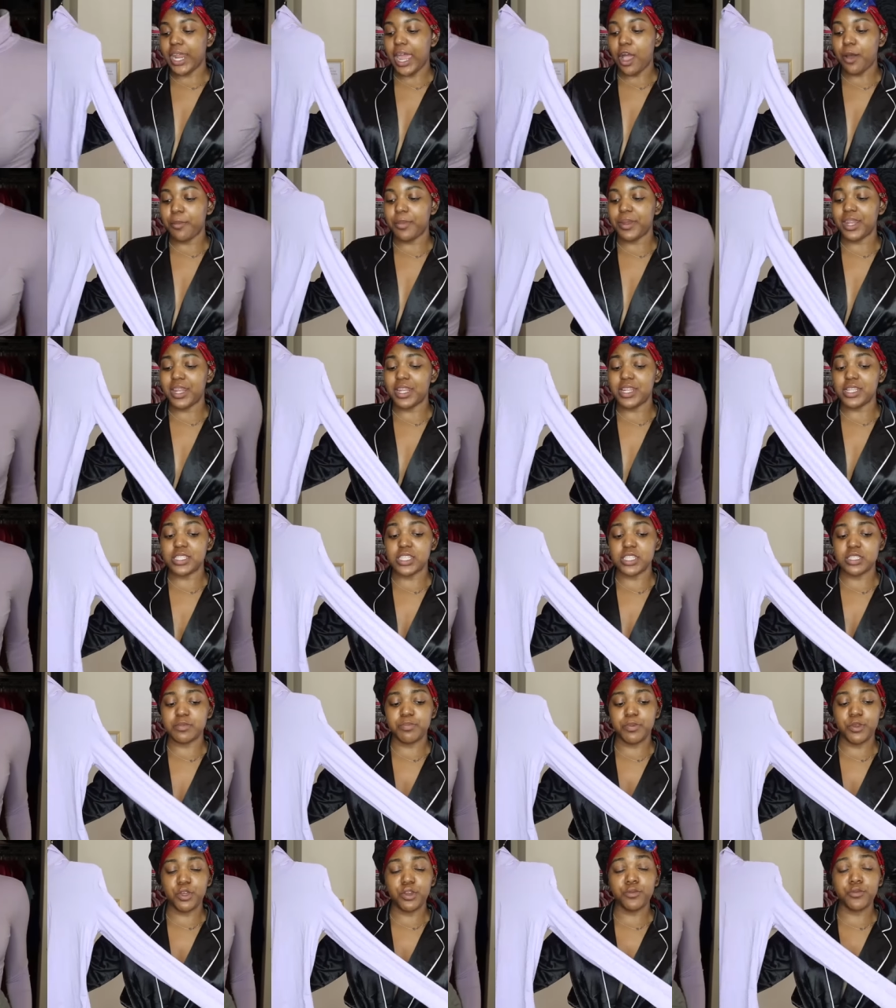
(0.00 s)
it out, but it is
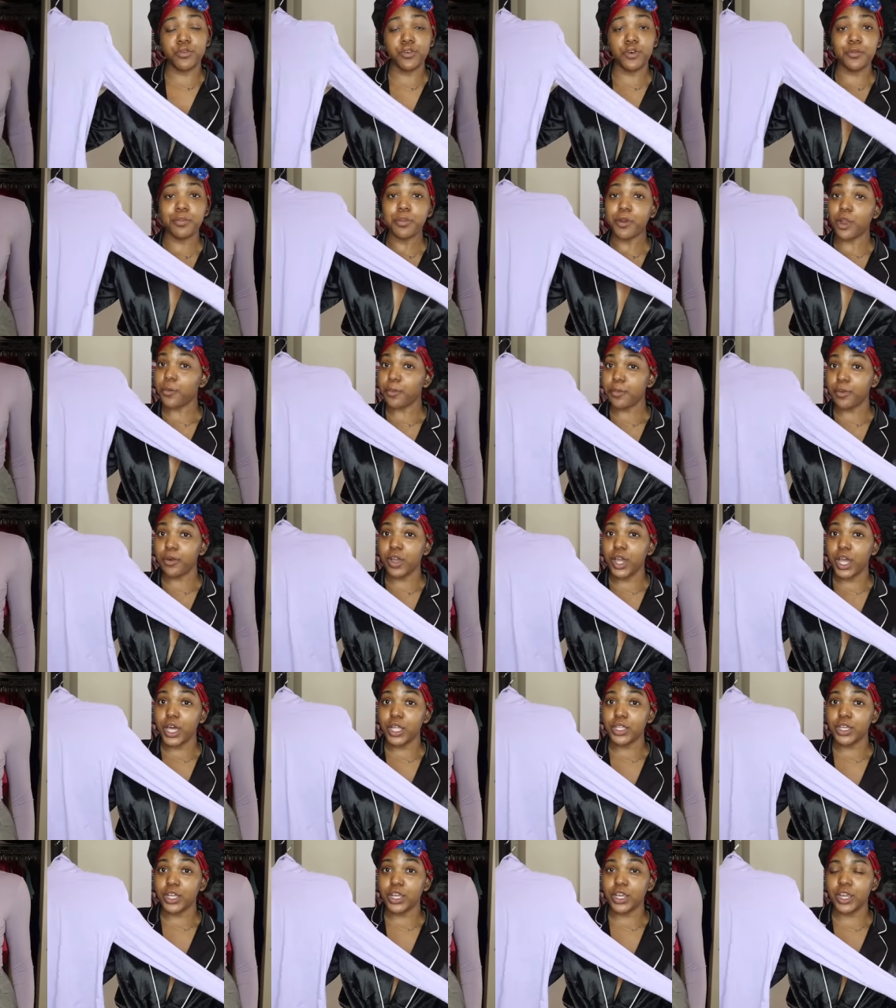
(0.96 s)
this beautiful purple
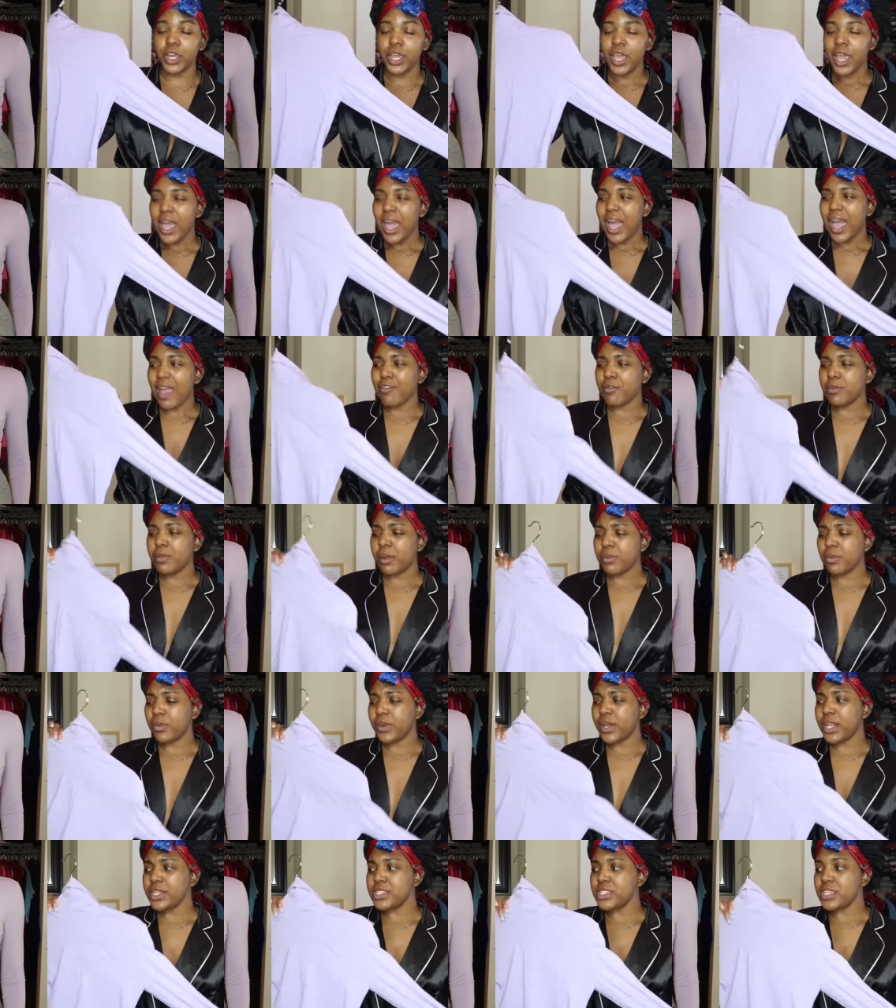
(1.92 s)
color. I
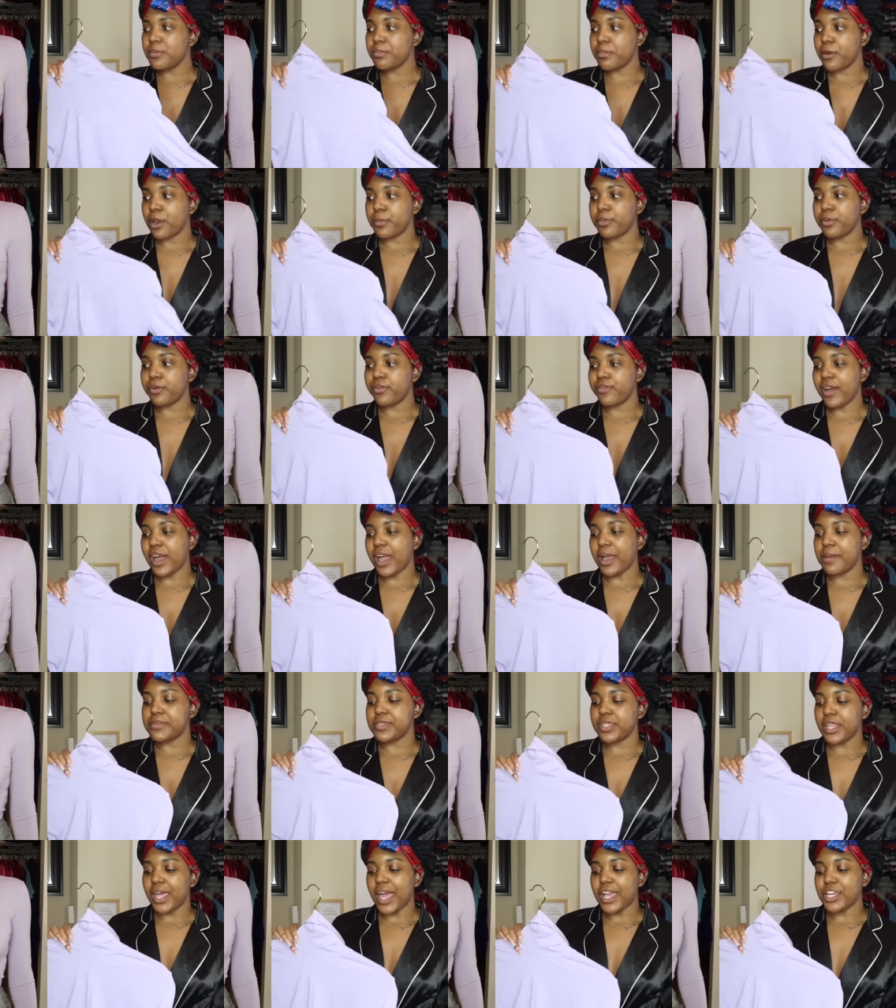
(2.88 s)
remember when I did purple
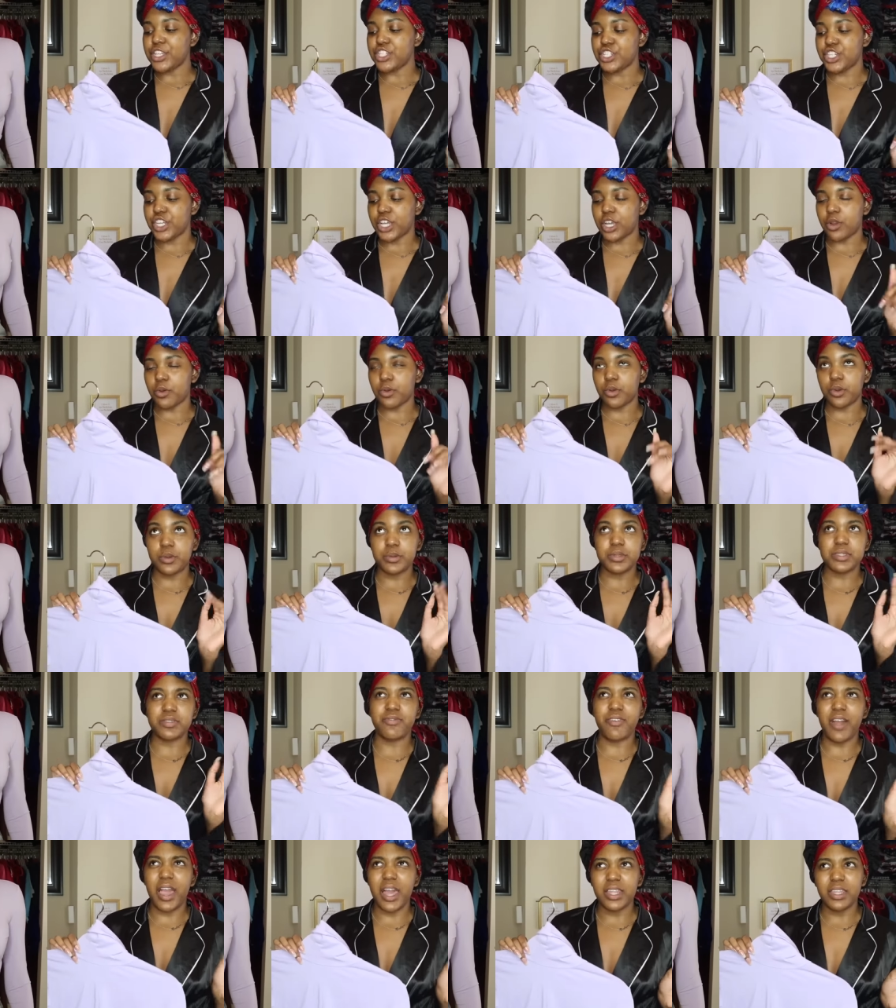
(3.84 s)
vibes last year, or it
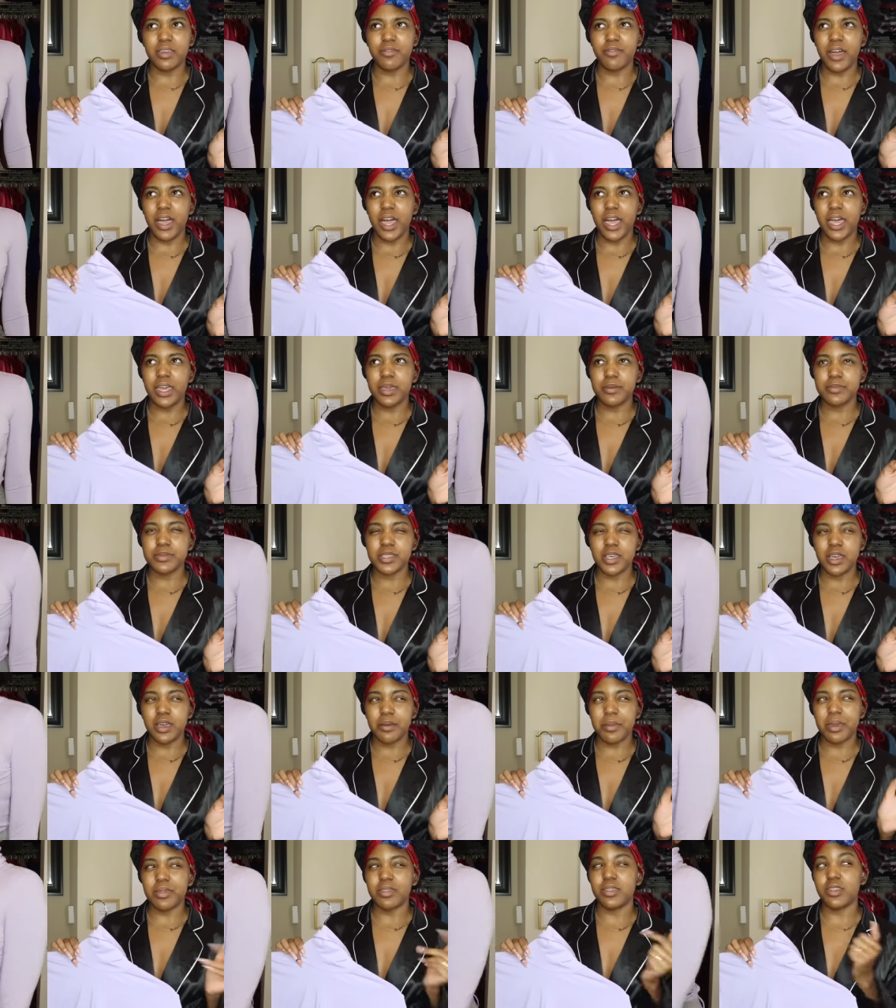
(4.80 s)
was violet vibes.
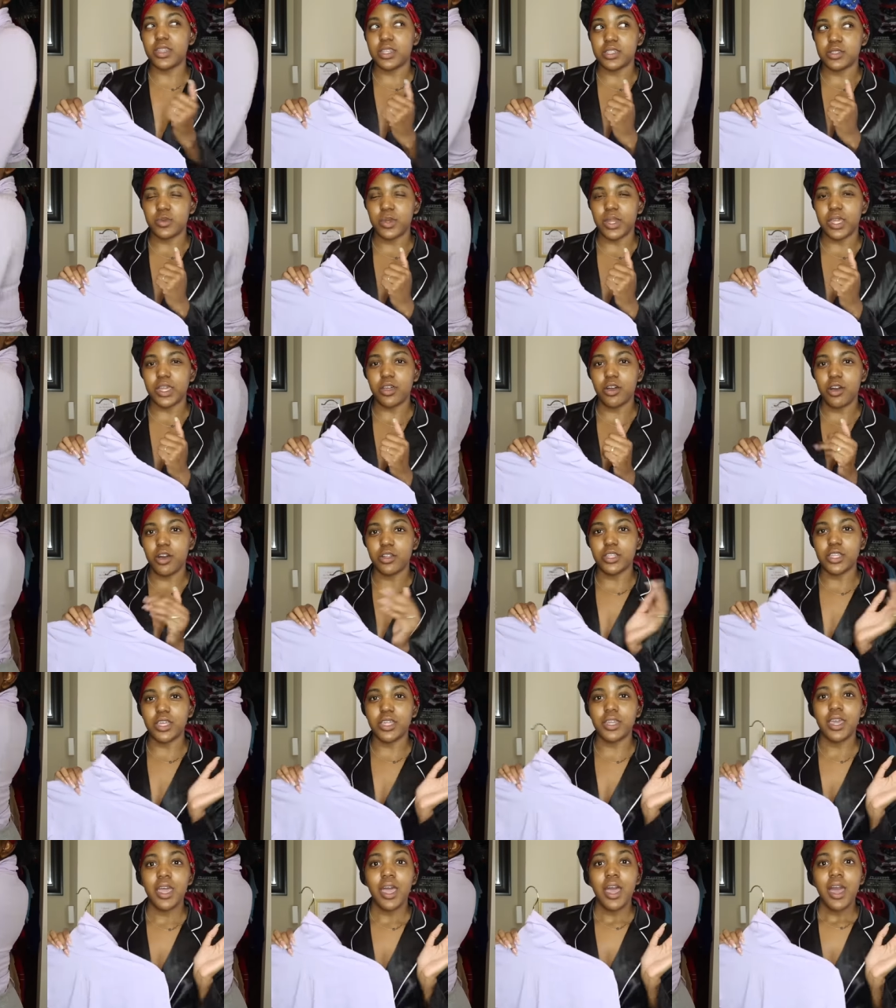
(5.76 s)
I think that's what I
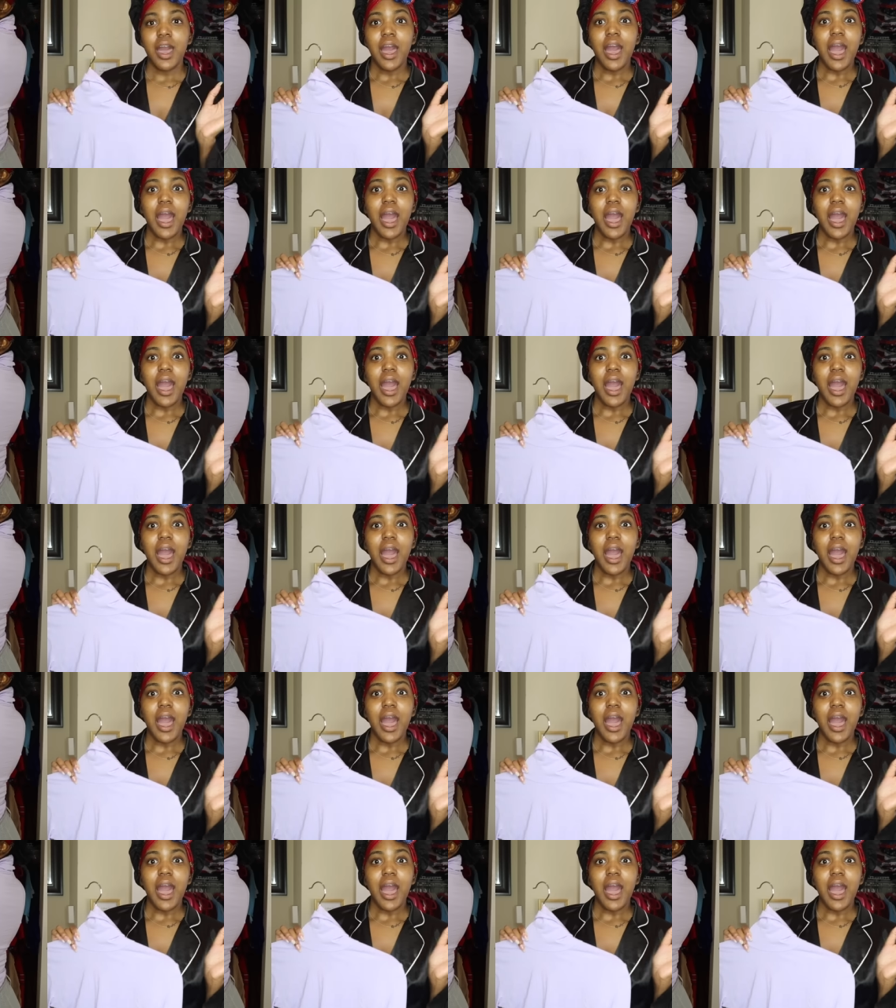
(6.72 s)
called it.